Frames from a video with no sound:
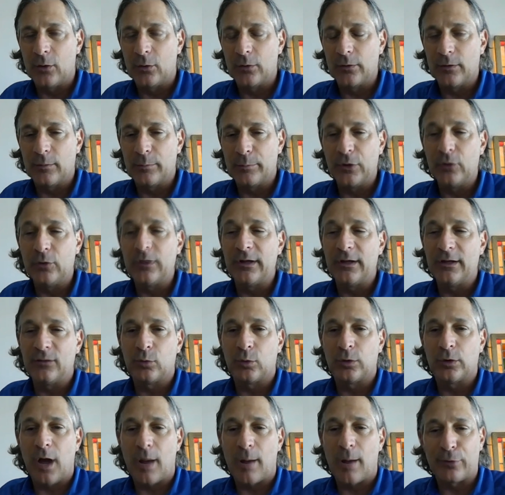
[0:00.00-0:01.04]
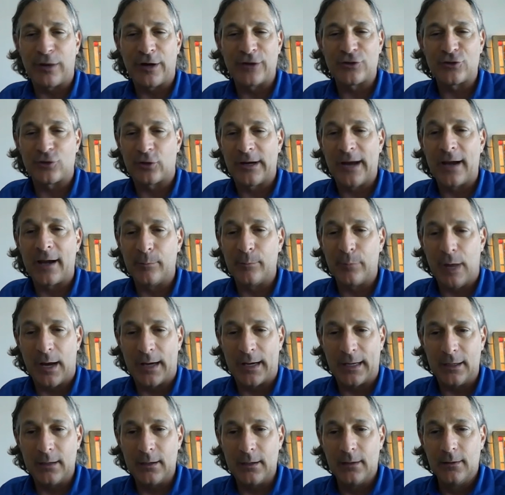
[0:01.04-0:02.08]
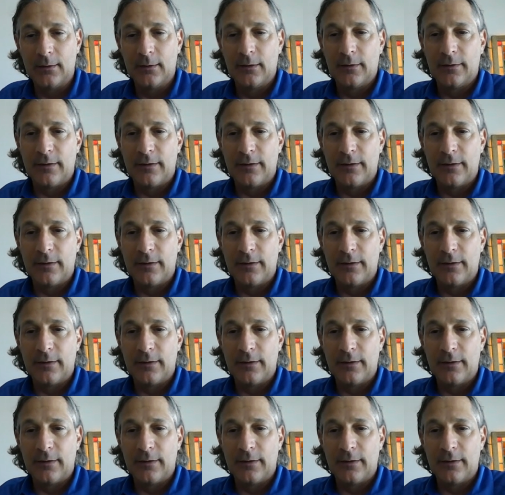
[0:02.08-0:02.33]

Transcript: So the beauty is we're not pressuring anybody